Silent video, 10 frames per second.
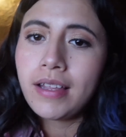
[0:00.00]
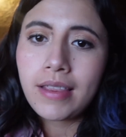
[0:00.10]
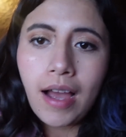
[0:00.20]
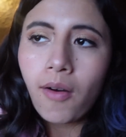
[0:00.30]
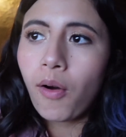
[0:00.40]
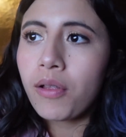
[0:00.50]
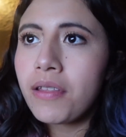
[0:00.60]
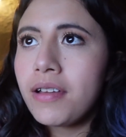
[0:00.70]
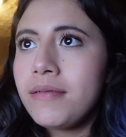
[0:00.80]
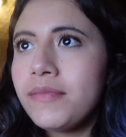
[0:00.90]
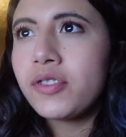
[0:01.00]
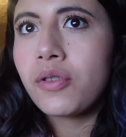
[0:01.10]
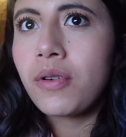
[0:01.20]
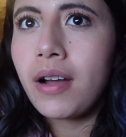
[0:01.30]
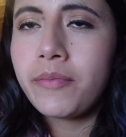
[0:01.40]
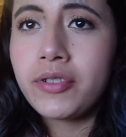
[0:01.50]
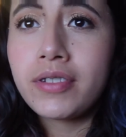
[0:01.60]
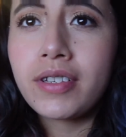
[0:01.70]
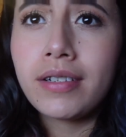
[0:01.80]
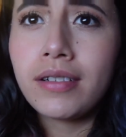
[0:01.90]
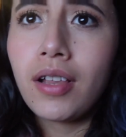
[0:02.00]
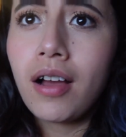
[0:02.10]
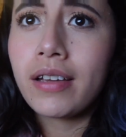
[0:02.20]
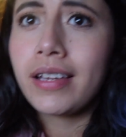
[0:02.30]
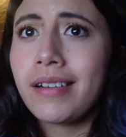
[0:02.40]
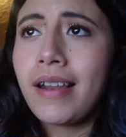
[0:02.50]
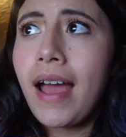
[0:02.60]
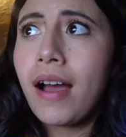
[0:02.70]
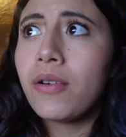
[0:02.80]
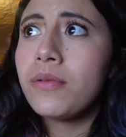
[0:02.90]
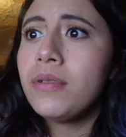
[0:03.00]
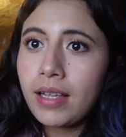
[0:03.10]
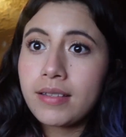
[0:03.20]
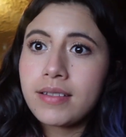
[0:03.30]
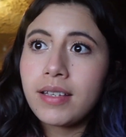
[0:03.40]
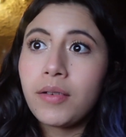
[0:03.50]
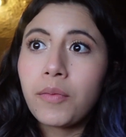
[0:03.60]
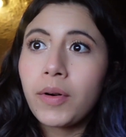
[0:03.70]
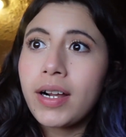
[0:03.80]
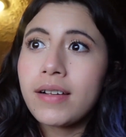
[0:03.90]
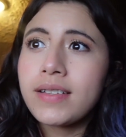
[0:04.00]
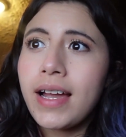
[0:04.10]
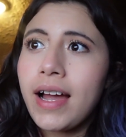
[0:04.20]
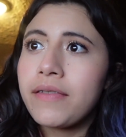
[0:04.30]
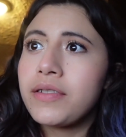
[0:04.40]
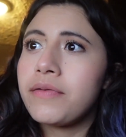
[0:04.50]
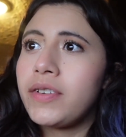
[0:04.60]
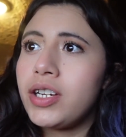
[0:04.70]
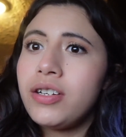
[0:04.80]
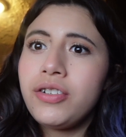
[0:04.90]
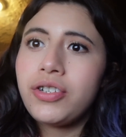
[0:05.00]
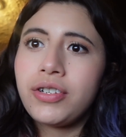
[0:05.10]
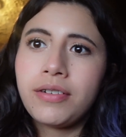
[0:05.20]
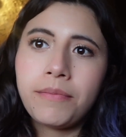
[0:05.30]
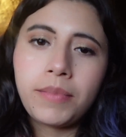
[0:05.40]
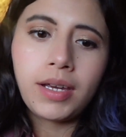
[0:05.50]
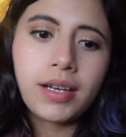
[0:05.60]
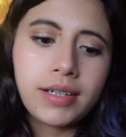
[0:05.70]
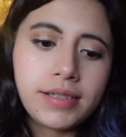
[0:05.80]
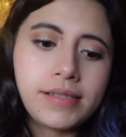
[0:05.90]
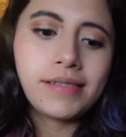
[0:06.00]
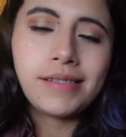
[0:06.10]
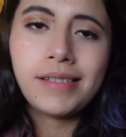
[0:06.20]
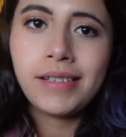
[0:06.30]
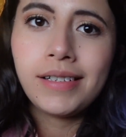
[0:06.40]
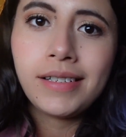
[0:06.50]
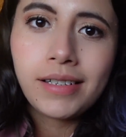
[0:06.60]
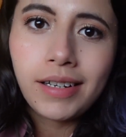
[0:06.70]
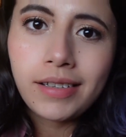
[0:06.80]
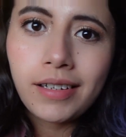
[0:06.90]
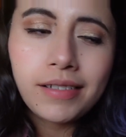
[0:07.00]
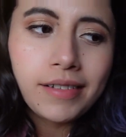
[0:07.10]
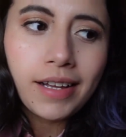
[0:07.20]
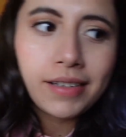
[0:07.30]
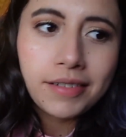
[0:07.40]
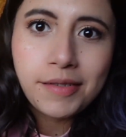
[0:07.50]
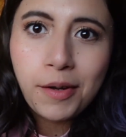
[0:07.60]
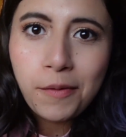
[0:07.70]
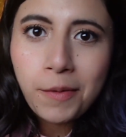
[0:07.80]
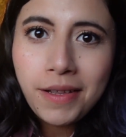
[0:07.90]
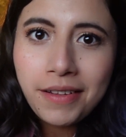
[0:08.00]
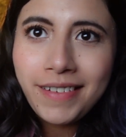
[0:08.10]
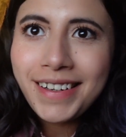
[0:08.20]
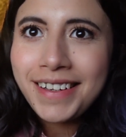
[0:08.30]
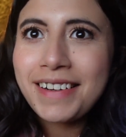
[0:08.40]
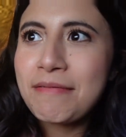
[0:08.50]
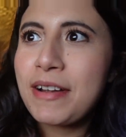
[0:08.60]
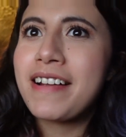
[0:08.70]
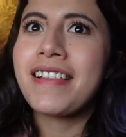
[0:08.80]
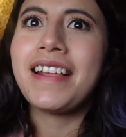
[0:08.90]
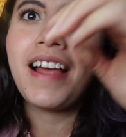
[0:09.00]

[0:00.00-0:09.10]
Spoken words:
not all of them. So I'm just gonna log in now and see what else I have to finish, because I thought I got this over with already and apparently